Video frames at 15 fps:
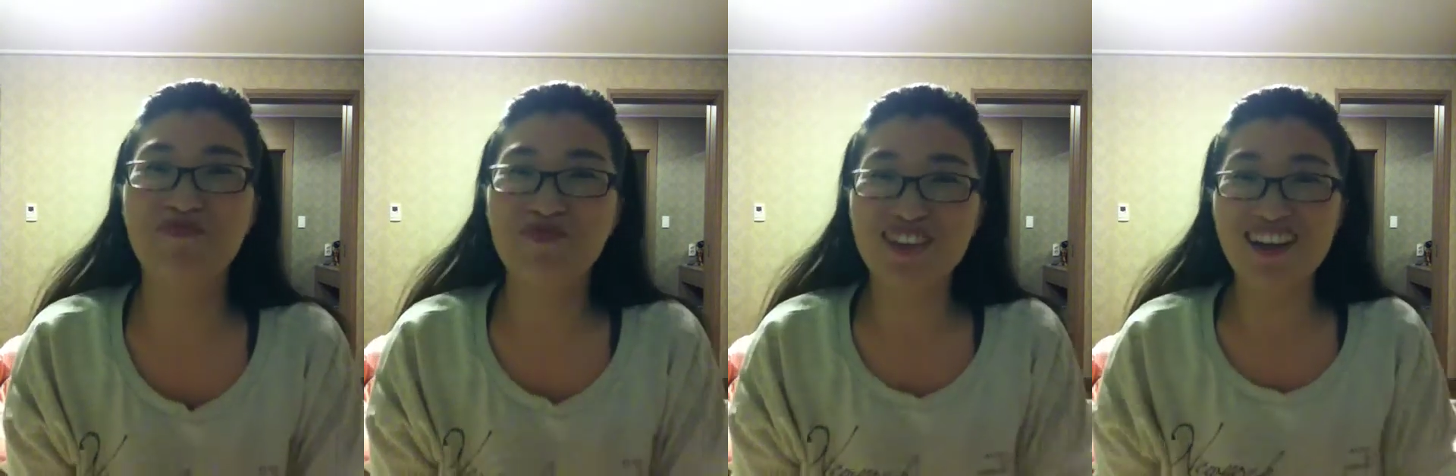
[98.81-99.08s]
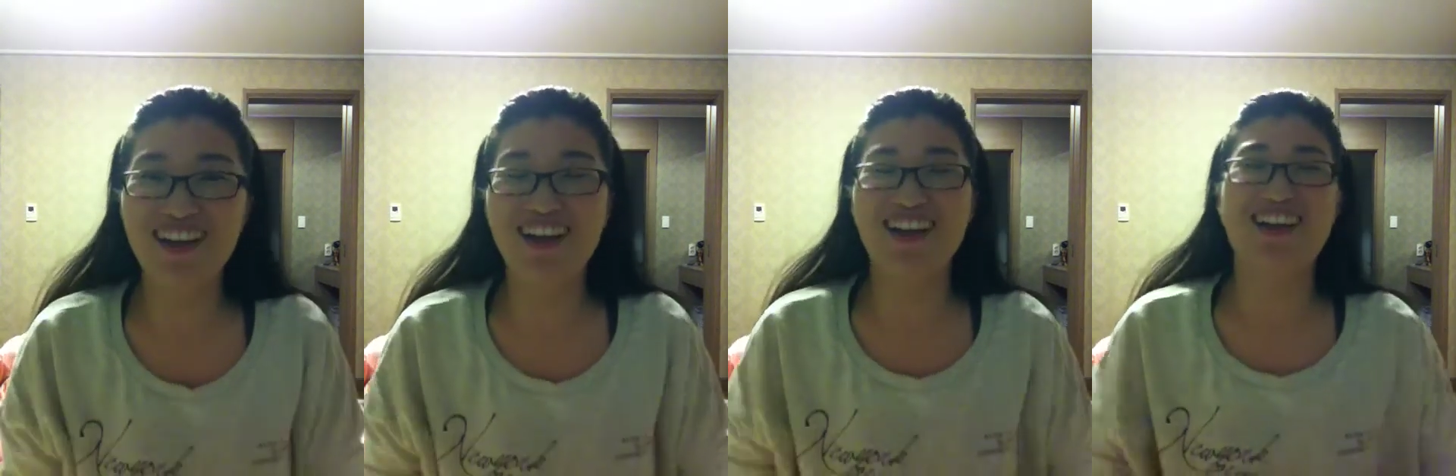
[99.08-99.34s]

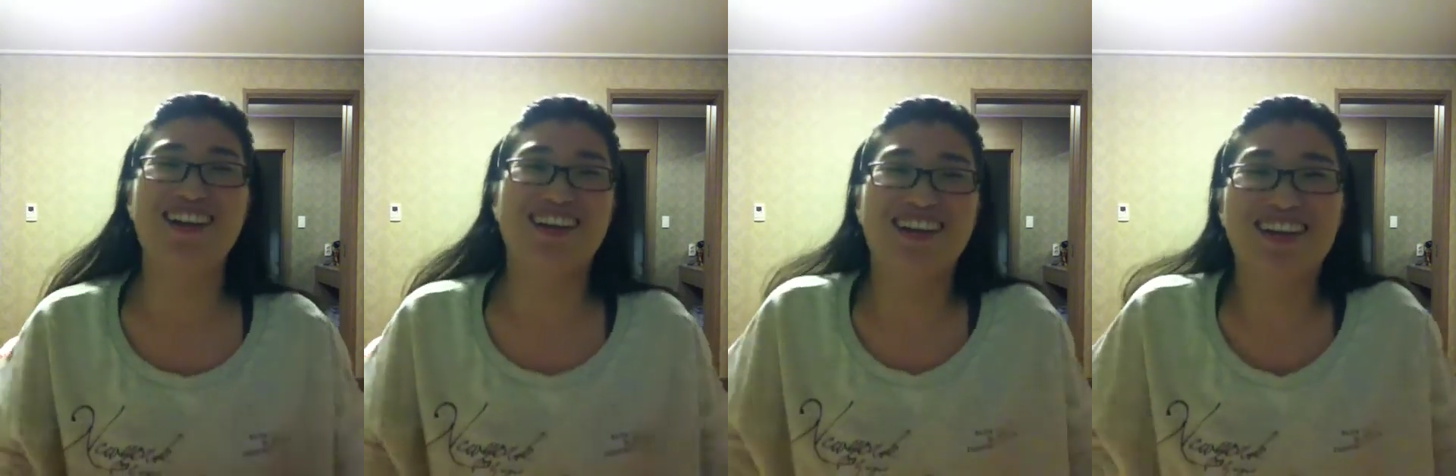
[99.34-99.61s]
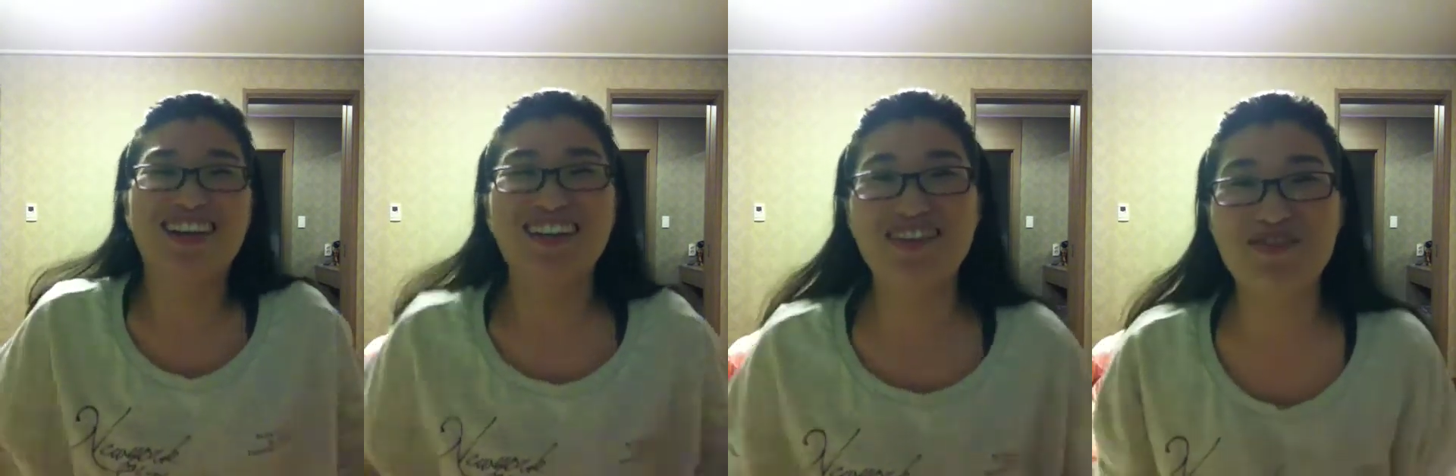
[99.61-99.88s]
Yeah,
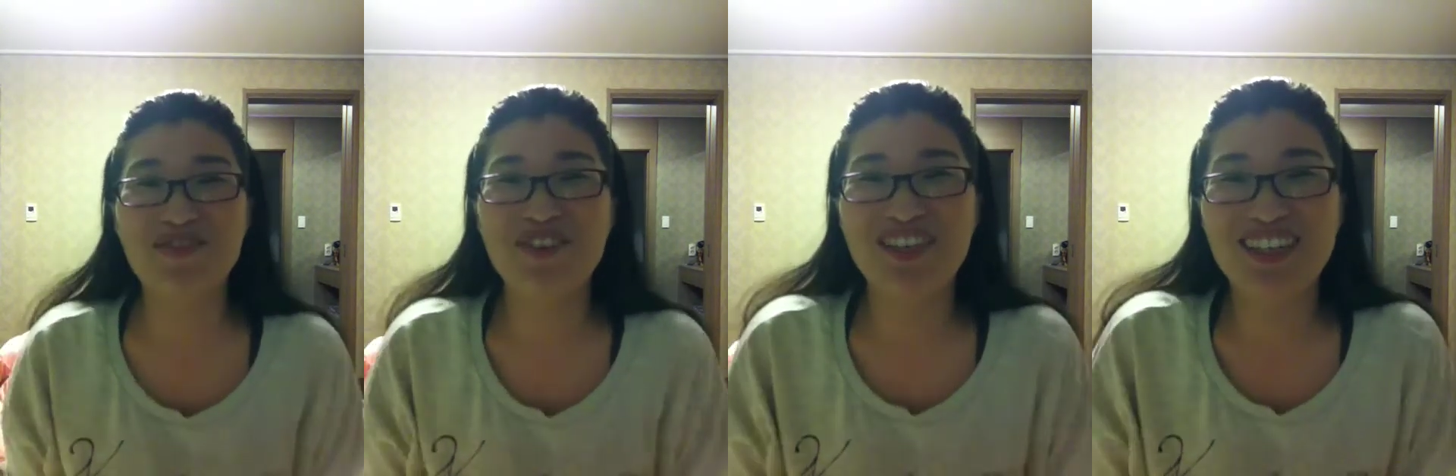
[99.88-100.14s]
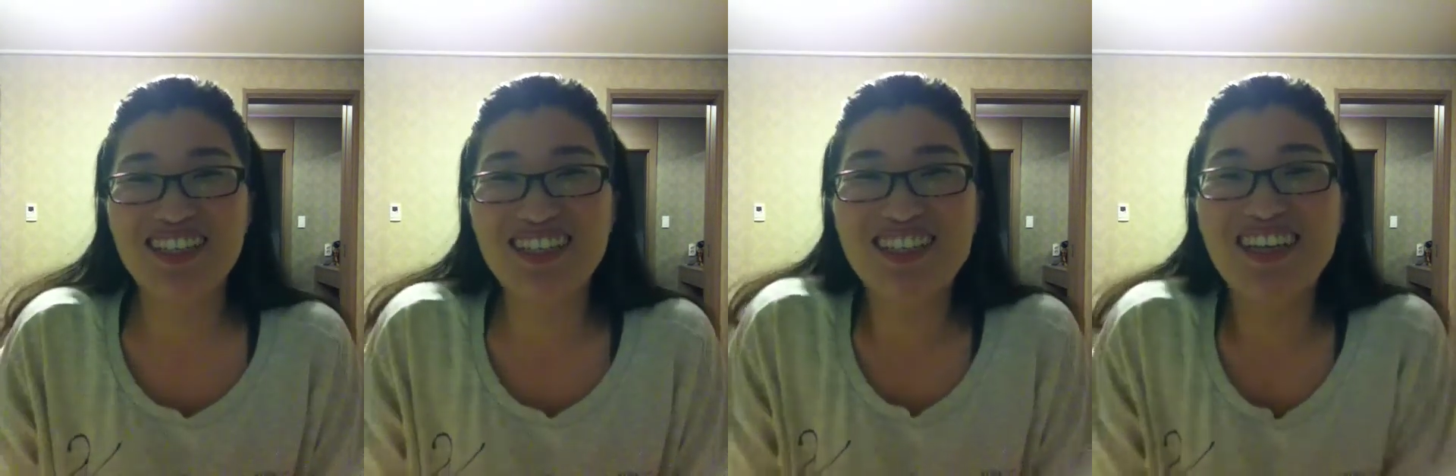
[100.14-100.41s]
I got
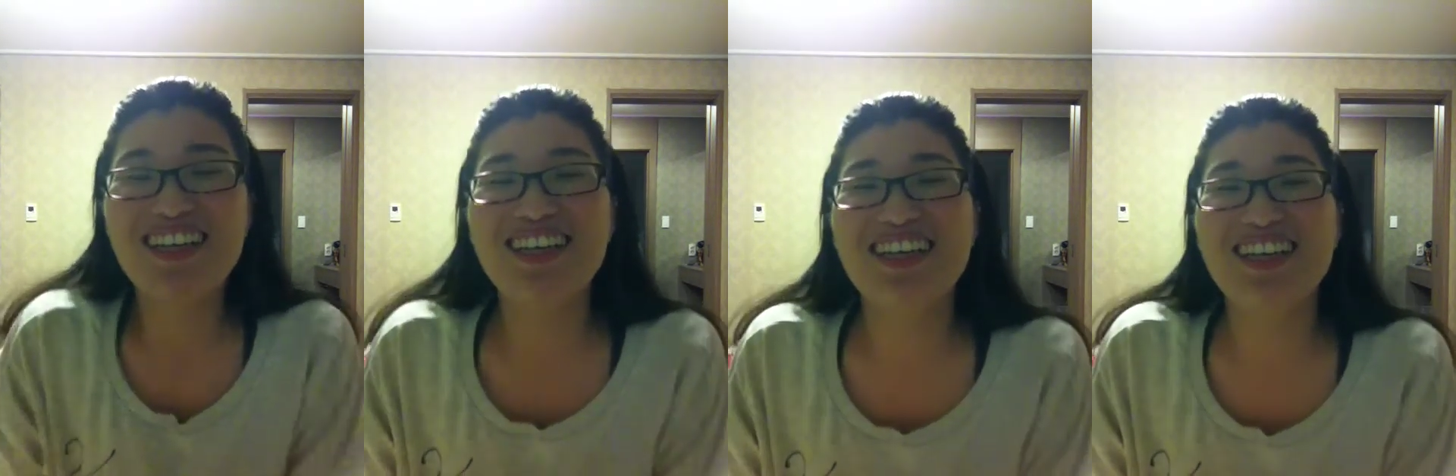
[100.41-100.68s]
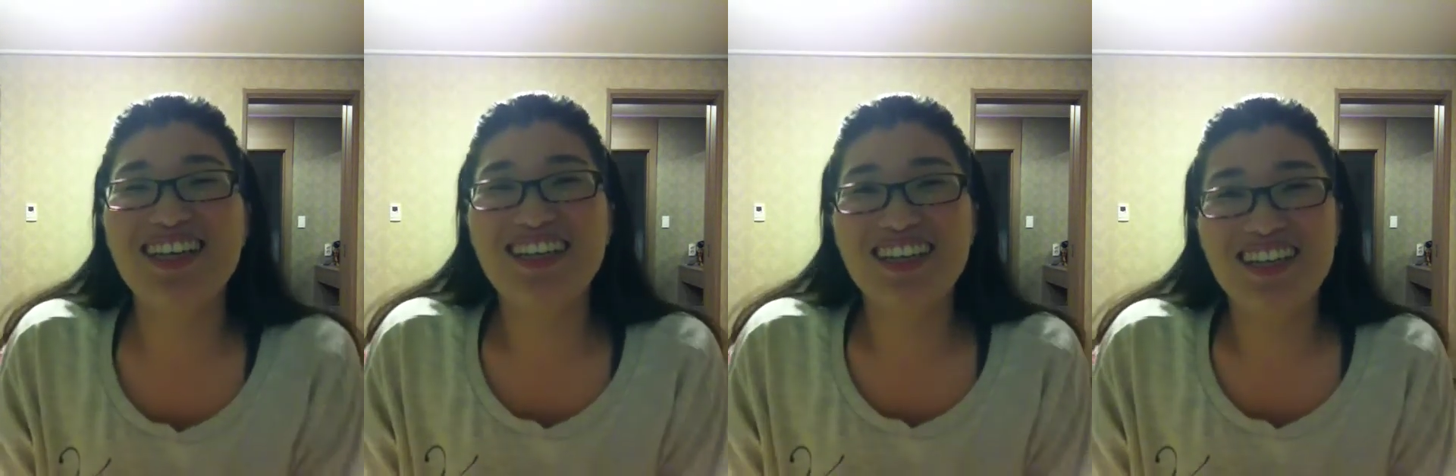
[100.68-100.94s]
married,
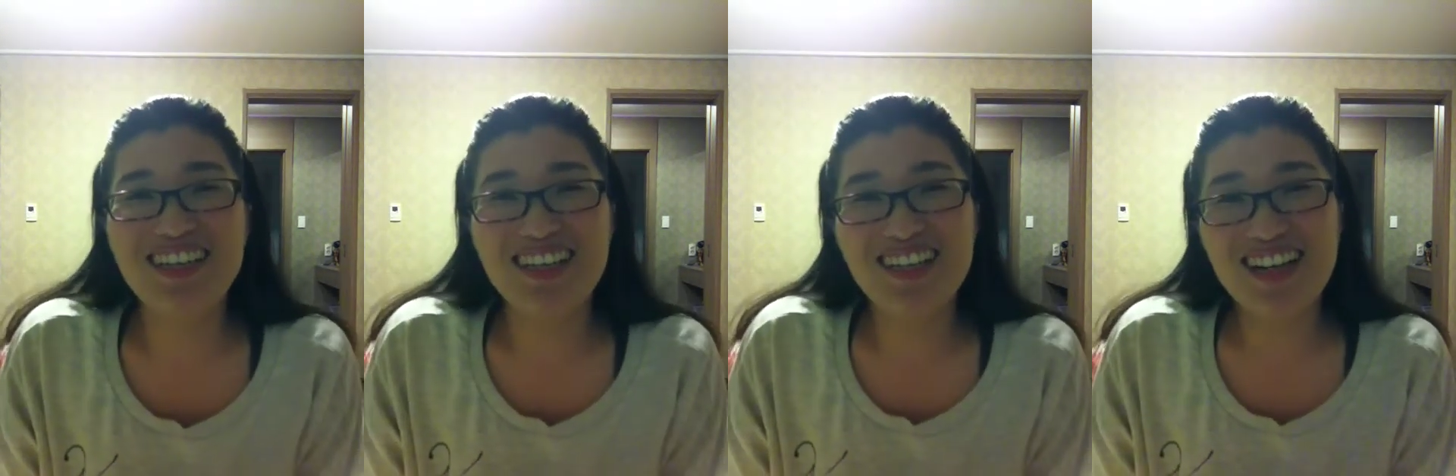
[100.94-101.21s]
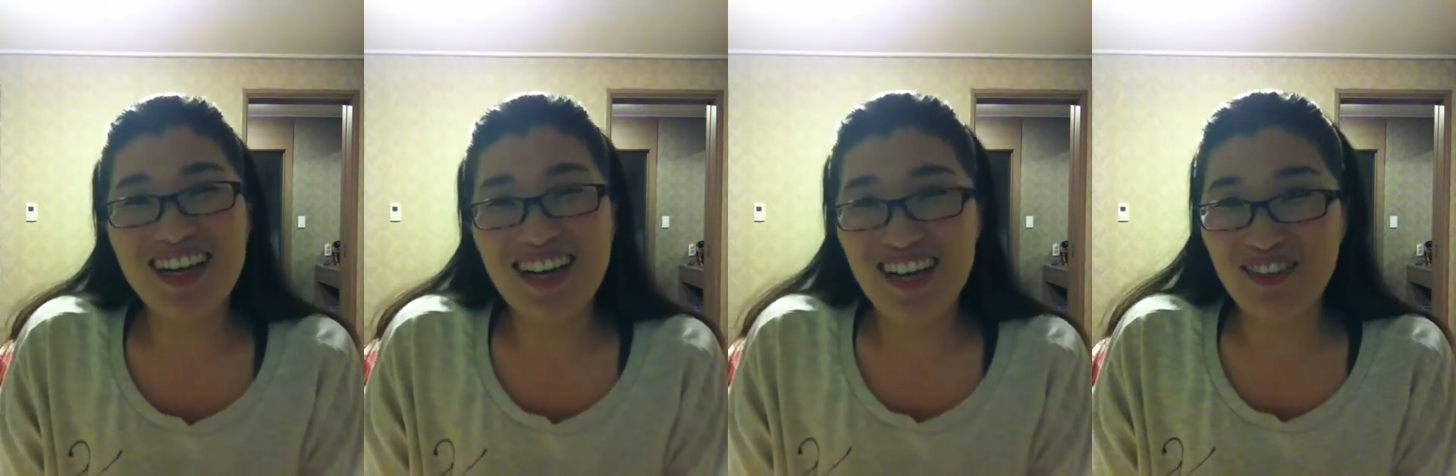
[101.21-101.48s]
and
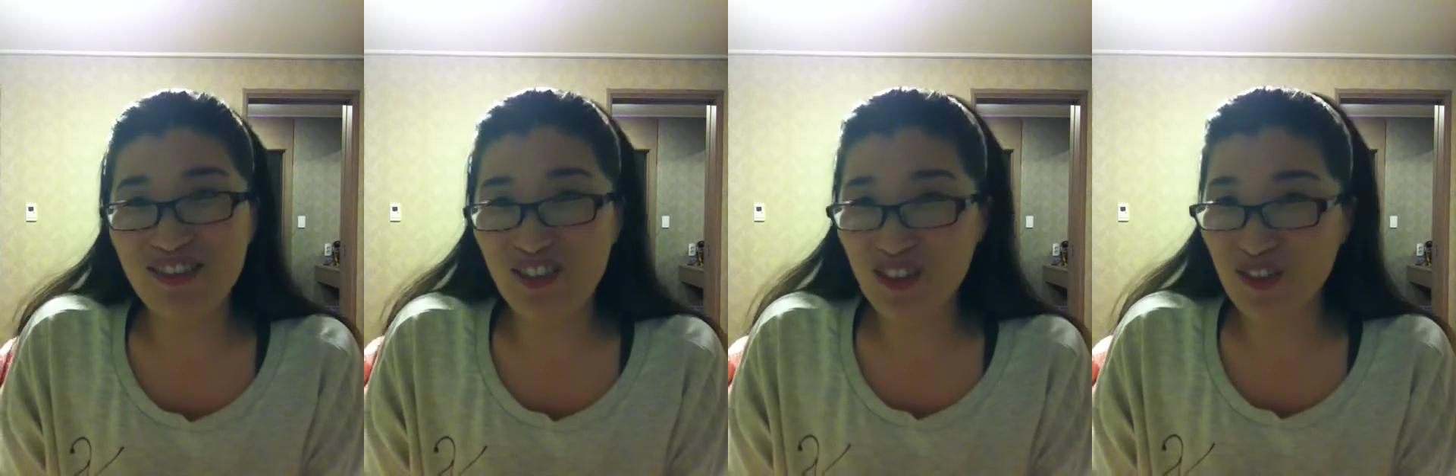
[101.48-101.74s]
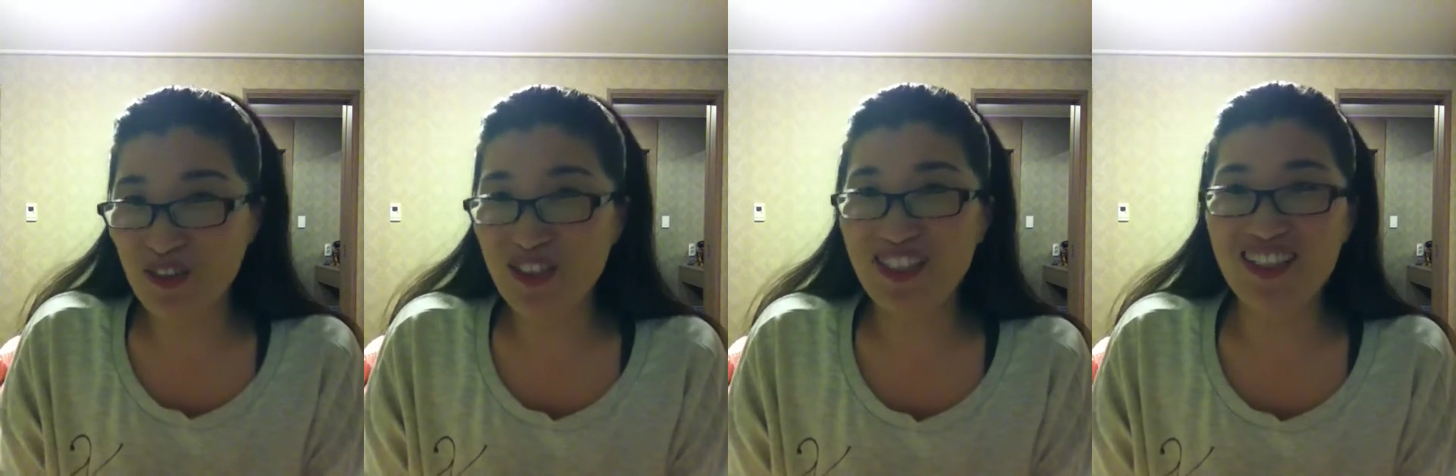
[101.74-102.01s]
then I have
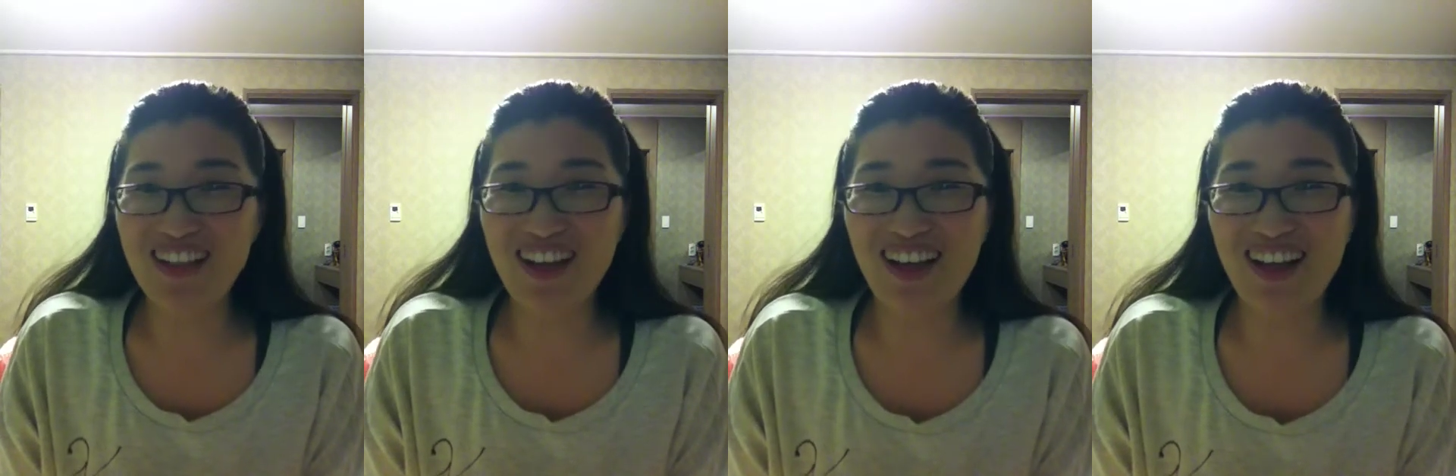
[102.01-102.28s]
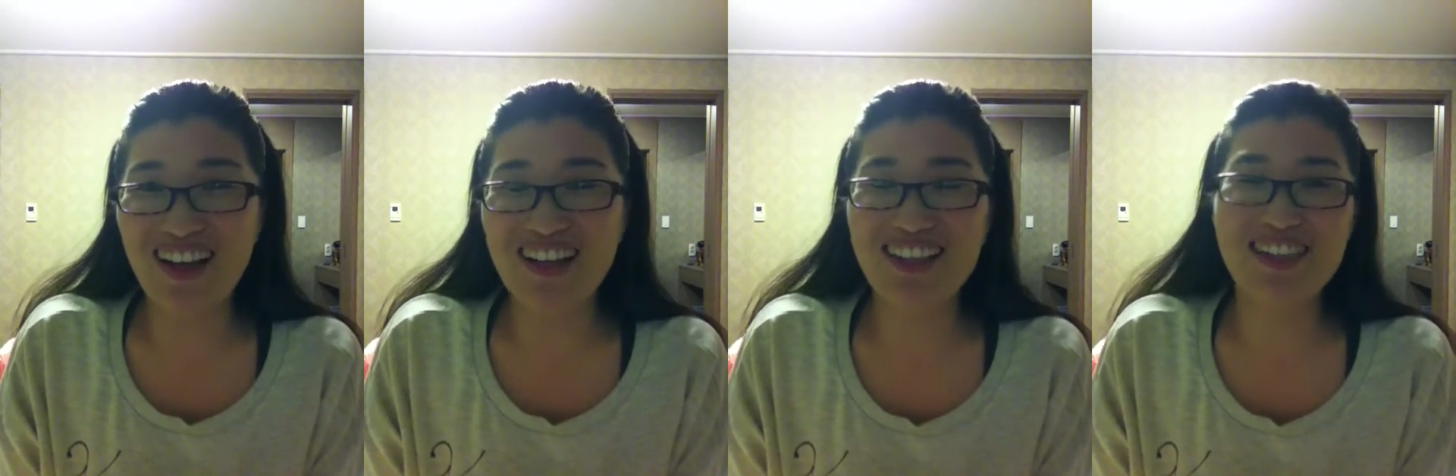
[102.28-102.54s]
two
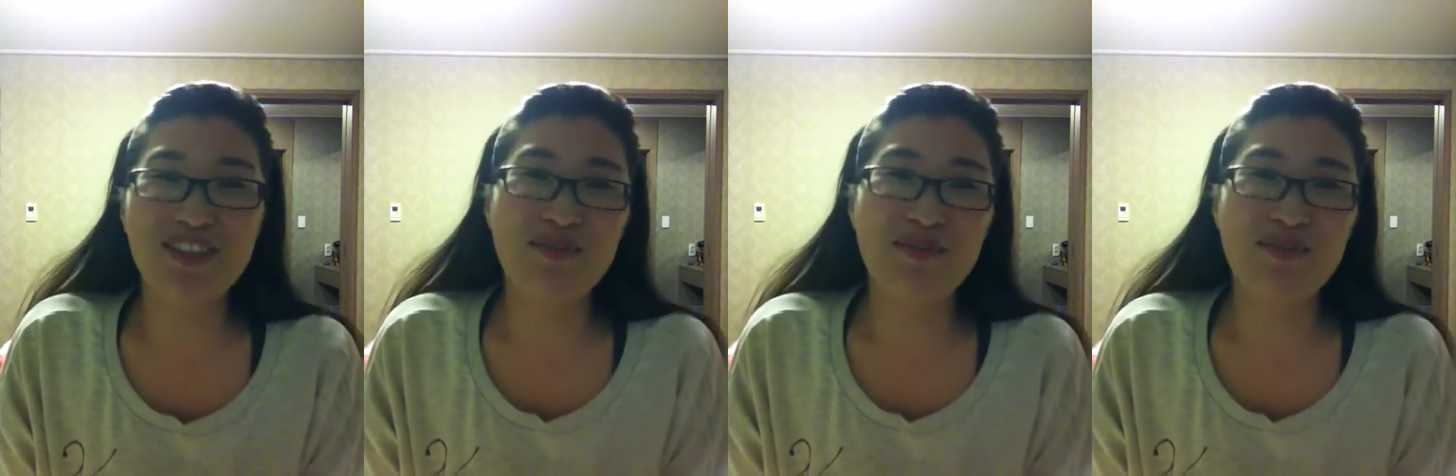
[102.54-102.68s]
sons.